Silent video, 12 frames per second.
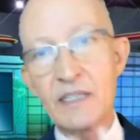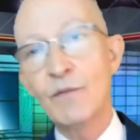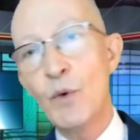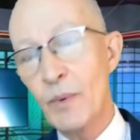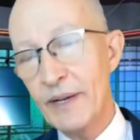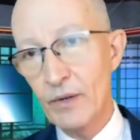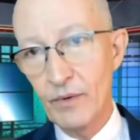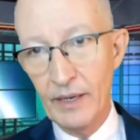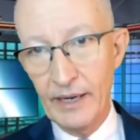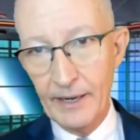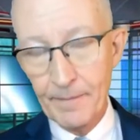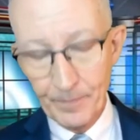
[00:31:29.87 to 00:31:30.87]
what we don't
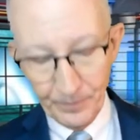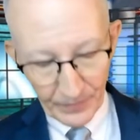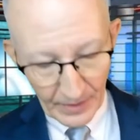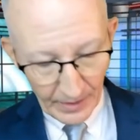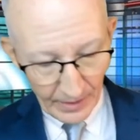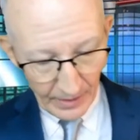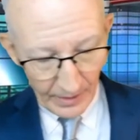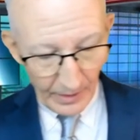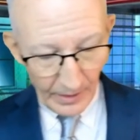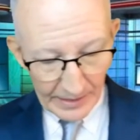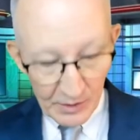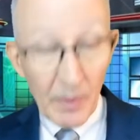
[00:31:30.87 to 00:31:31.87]
like.
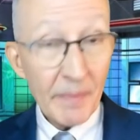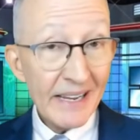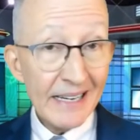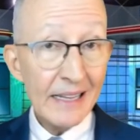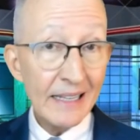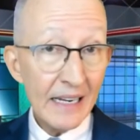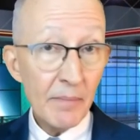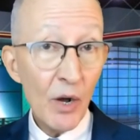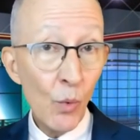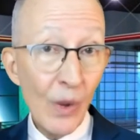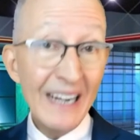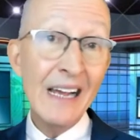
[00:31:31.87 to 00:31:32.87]
As we begin to think
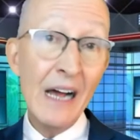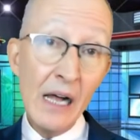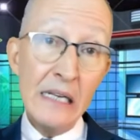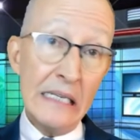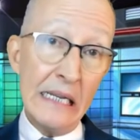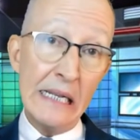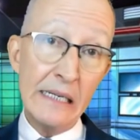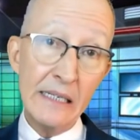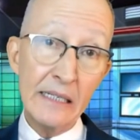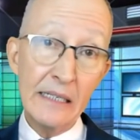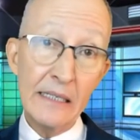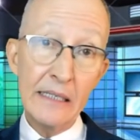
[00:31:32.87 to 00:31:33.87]
about what
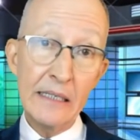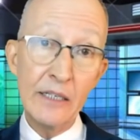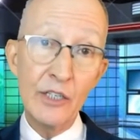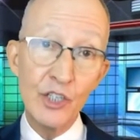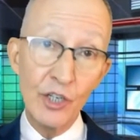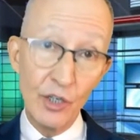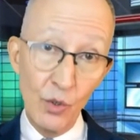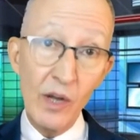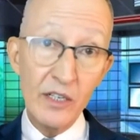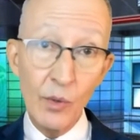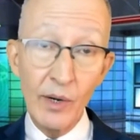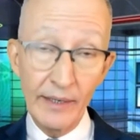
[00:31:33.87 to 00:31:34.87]
content should go
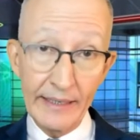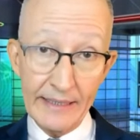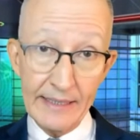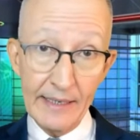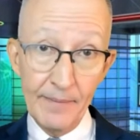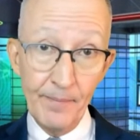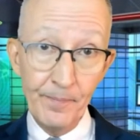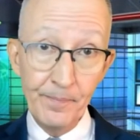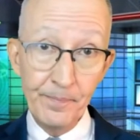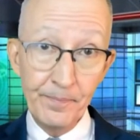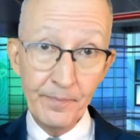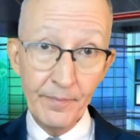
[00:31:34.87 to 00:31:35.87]
onto our LinkedIn,
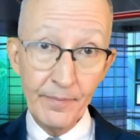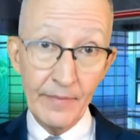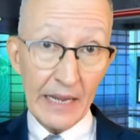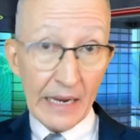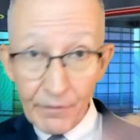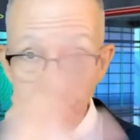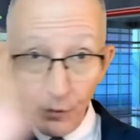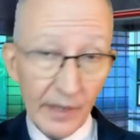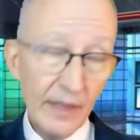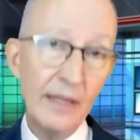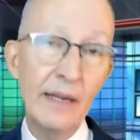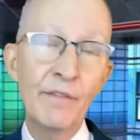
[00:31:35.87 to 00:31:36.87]

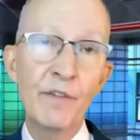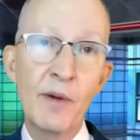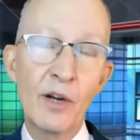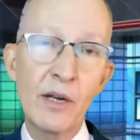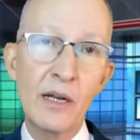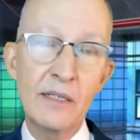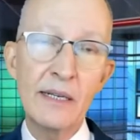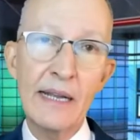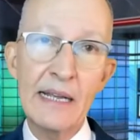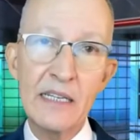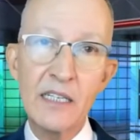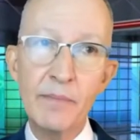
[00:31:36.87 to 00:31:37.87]
everything from our content
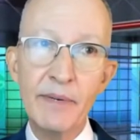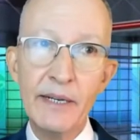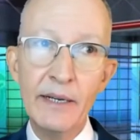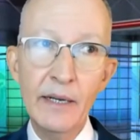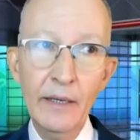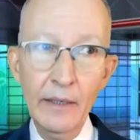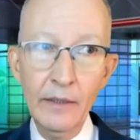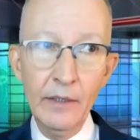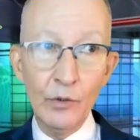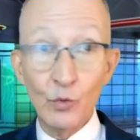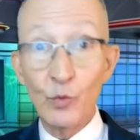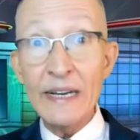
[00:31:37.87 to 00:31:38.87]
has to be
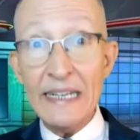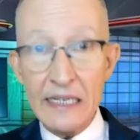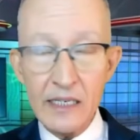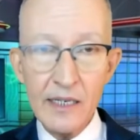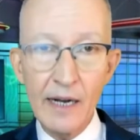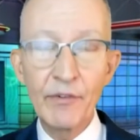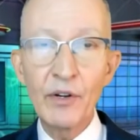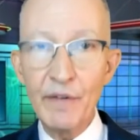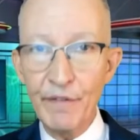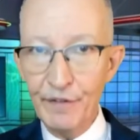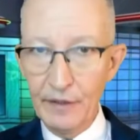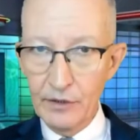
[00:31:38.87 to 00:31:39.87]
rediscovered and
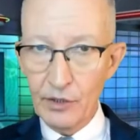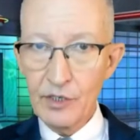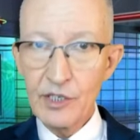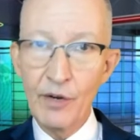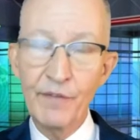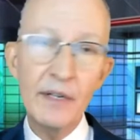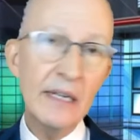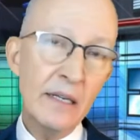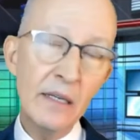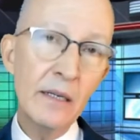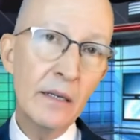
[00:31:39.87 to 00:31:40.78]
filtered. So, if you didn't